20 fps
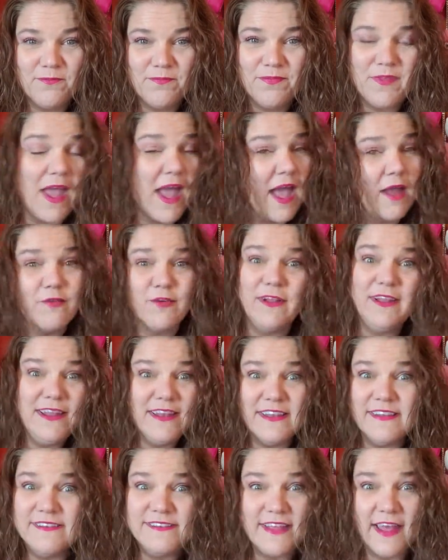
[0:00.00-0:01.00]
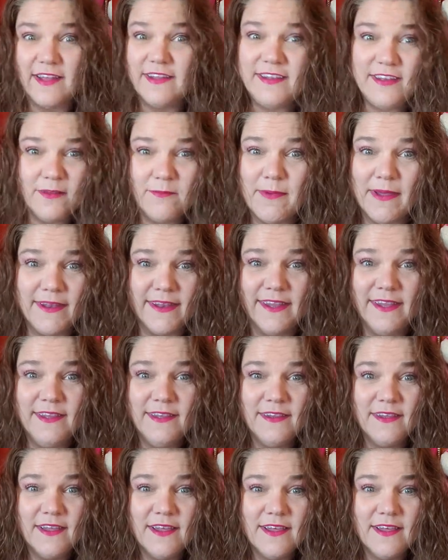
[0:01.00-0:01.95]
Now, I really didn't tell anybody.